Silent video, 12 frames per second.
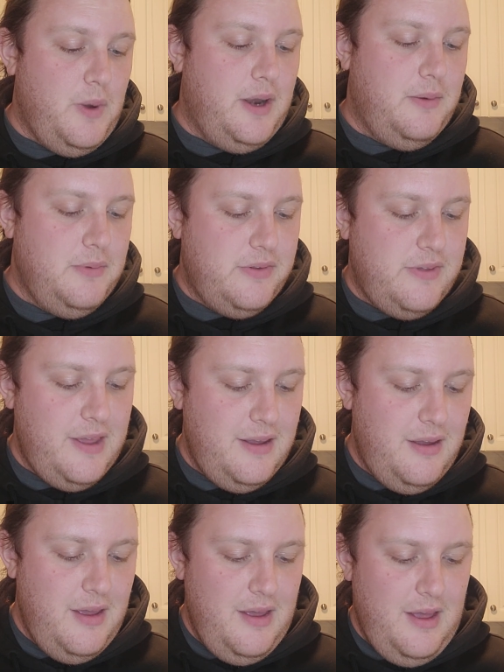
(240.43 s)
wine, I would say.
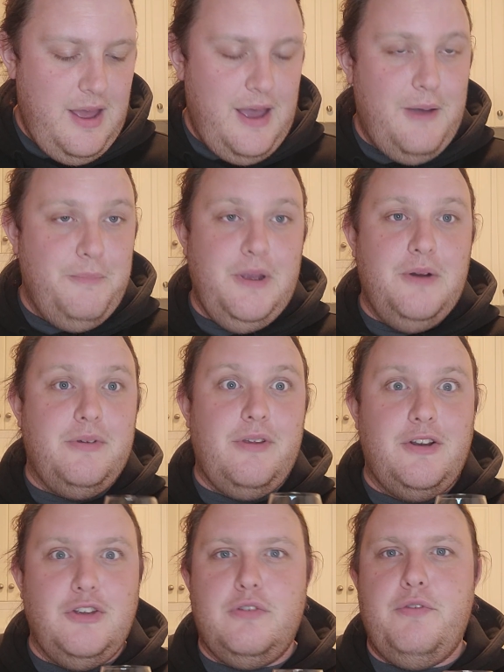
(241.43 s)
It's
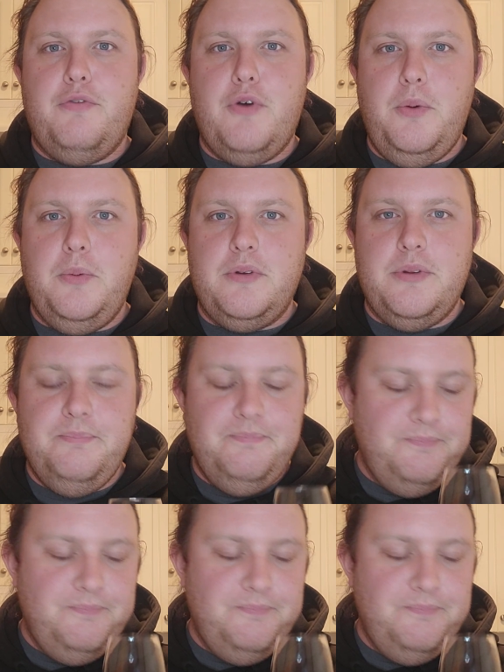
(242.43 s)
not just fruit.